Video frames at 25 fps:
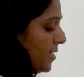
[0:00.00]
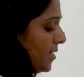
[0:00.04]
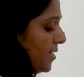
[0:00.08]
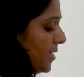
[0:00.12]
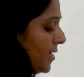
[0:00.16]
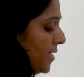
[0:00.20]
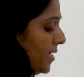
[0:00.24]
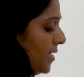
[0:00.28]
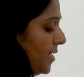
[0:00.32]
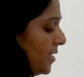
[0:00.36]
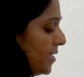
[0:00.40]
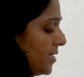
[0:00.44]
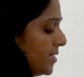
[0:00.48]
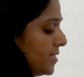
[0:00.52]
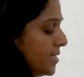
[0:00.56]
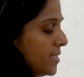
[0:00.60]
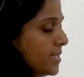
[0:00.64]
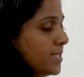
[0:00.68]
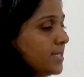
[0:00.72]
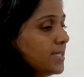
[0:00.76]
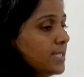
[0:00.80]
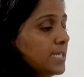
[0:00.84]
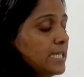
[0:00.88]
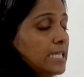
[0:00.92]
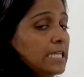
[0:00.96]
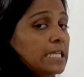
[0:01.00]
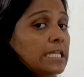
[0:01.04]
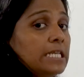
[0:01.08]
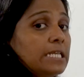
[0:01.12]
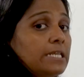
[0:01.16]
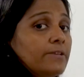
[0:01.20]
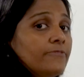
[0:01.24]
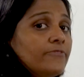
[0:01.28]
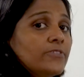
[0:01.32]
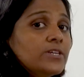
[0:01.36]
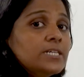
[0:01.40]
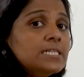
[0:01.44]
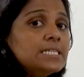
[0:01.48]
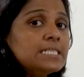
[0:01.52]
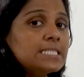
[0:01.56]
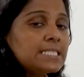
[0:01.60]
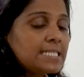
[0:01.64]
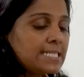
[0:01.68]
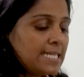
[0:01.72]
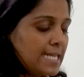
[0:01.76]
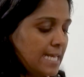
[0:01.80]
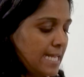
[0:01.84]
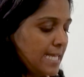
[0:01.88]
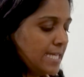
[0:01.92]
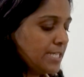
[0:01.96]
like the
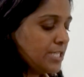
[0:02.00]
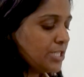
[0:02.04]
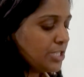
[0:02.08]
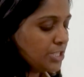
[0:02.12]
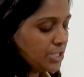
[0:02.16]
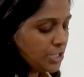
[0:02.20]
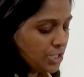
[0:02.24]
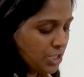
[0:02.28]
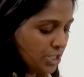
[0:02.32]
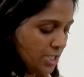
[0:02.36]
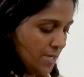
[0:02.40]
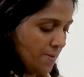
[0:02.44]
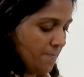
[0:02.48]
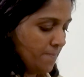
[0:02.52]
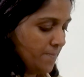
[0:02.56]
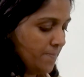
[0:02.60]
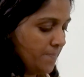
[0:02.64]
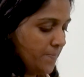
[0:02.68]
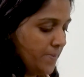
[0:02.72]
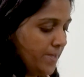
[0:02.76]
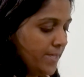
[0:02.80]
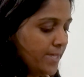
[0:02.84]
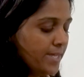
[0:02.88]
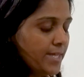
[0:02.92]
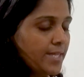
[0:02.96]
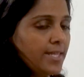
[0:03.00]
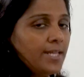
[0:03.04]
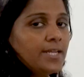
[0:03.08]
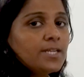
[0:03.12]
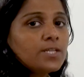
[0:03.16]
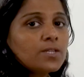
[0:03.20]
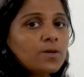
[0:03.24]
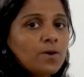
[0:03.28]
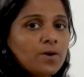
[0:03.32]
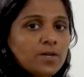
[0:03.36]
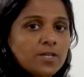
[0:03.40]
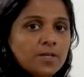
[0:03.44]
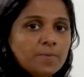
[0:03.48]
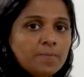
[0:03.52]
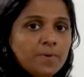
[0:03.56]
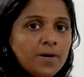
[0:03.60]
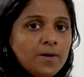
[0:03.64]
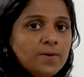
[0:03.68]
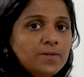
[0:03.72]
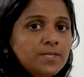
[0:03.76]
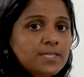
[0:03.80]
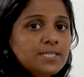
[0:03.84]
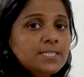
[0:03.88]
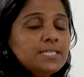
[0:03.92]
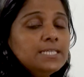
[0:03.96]
inverse relationship. Here they talk
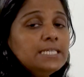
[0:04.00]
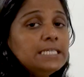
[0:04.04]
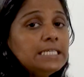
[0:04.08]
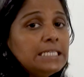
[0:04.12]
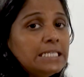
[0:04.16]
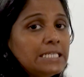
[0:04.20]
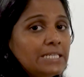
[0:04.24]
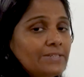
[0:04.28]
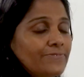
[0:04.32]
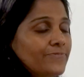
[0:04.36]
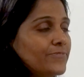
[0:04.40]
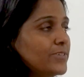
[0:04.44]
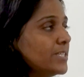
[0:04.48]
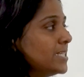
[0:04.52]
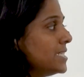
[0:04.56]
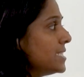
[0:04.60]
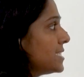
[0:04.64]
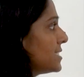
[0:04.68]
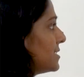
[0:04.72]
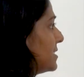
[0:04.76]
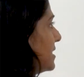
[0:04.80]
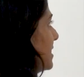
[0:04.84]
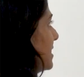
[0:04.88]
about an inverse